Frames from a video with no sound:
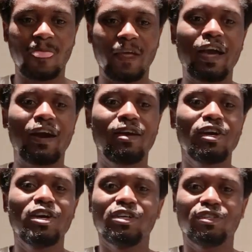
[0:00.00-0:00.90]
Yeah.
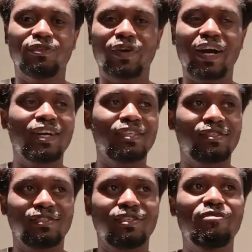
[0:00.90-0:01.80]
So
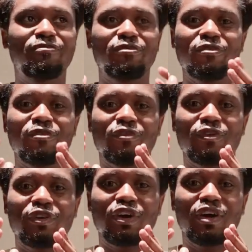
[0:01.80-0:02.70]
guys, if you
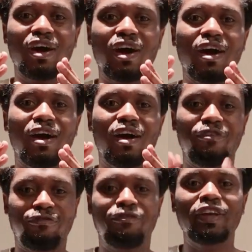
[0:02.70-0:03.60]

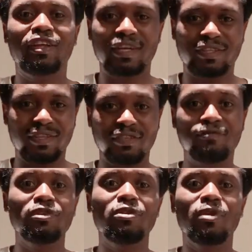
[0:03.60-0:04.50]
think like this
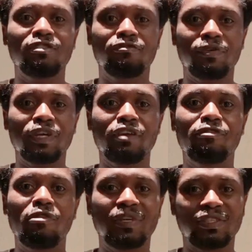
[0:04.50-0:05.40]
video was very
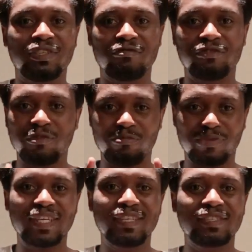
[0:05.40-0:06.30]
informative, so
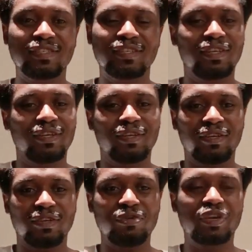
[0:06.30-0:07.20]
please,
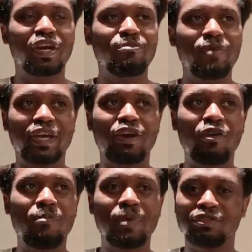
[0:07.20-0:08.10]
you can make a
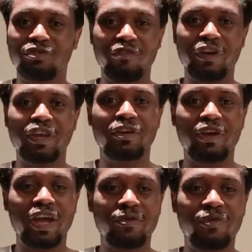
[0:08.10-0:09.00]
comment. You have
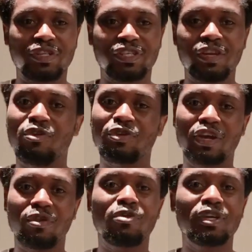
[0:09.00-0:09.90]
any question, or you
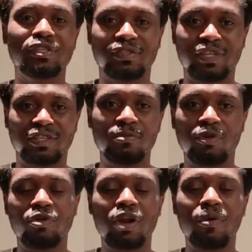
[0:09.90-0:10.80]
can always text me
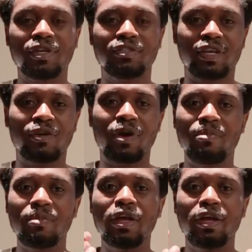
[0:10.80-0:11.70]
on our
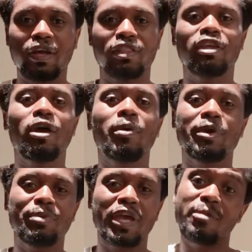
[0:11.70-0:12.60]
Instagram, and then I will
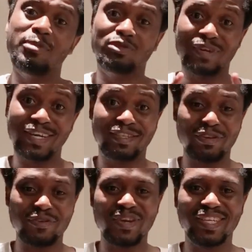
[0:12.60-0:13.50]
be able to answer
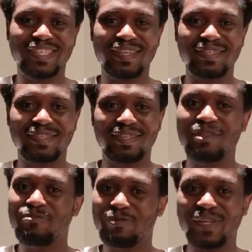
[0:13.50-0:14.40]
your questions.
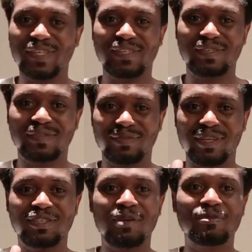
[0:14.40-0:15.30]
And please
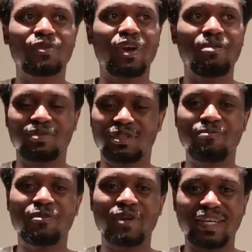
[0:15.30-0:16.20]
hit subscribe to
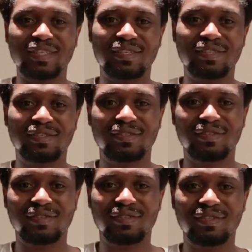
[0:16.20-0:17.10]
support us.
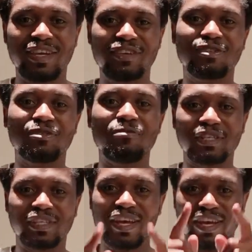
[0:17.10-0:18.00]
Thank you so
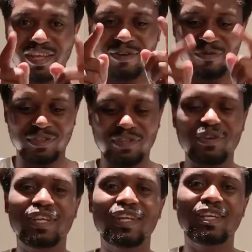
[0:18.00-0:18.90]
much, and I will see you
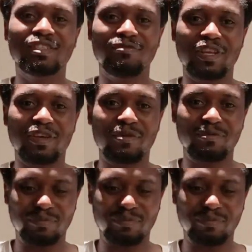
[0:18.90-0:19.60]
in the next video.